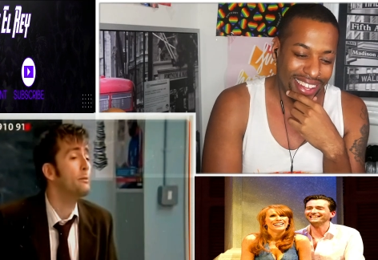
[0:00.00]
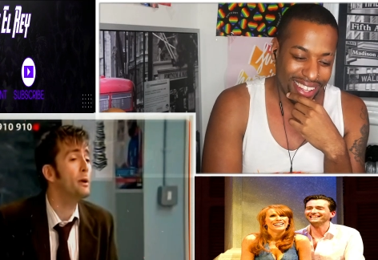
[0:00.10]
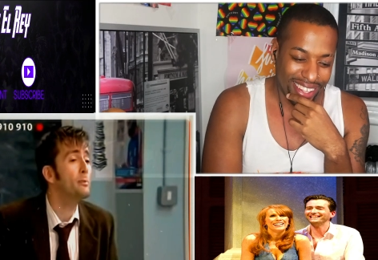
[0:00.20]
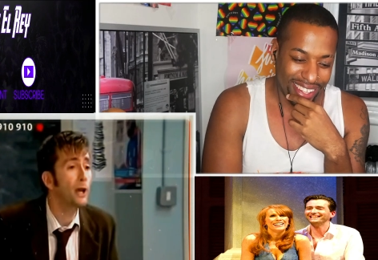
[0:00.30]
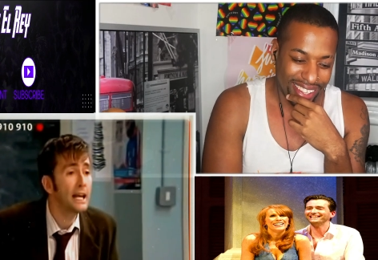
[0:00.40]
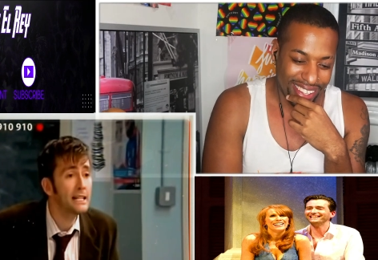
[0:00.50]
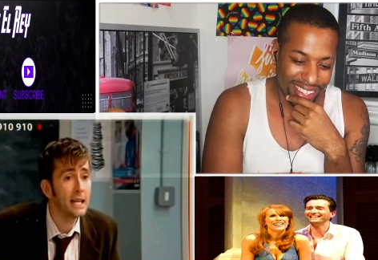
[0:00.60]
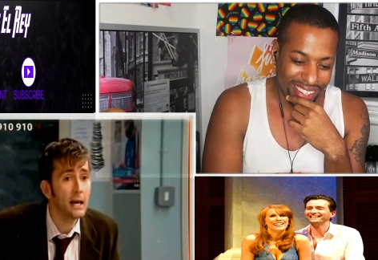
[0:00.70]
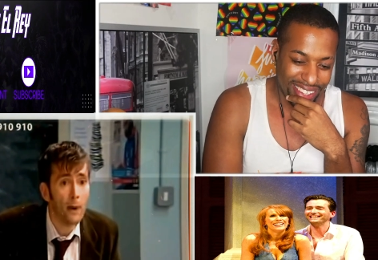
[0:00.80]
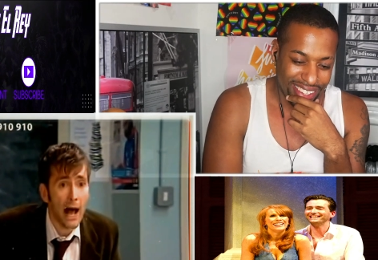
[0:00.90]
Speaker 1: Can we
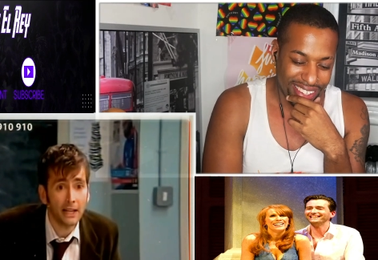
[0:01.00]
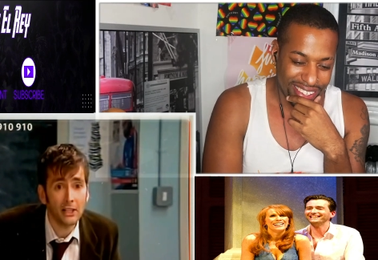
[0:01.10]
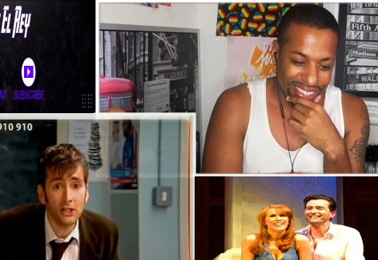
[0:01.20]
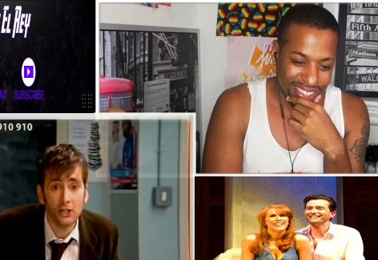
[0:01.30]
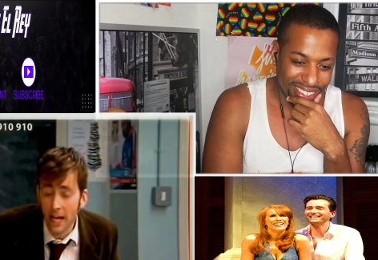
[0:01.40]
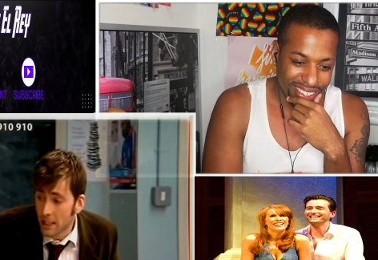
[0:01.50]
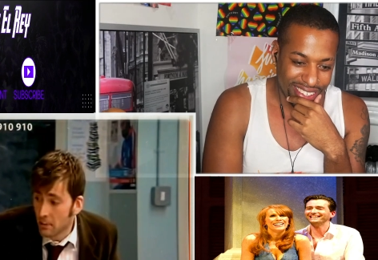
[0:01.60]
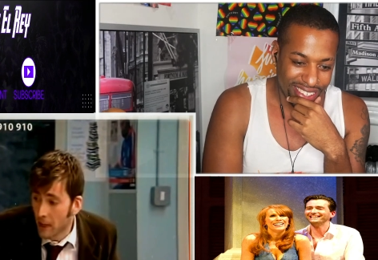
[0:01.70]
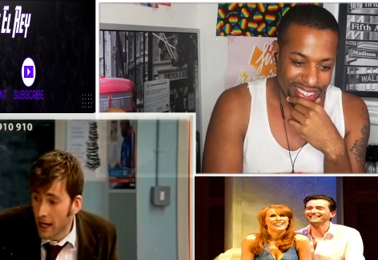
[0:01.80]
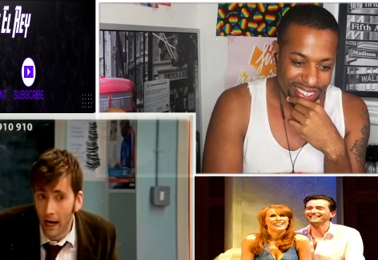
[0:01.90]
please get back to
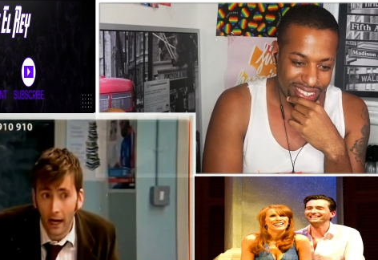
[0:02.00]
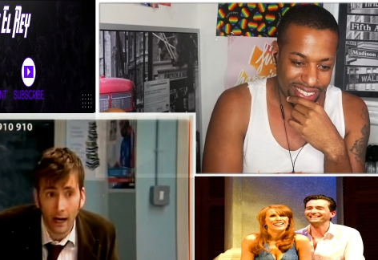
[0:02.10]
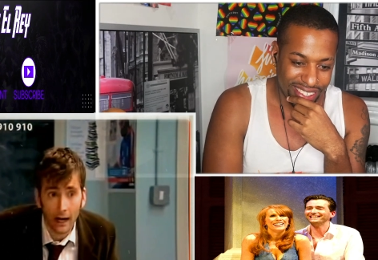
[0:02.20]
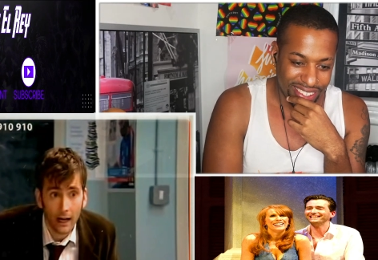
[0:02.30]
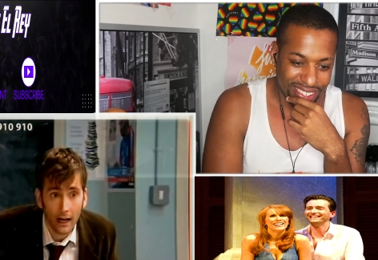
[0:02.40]
Shakespeare?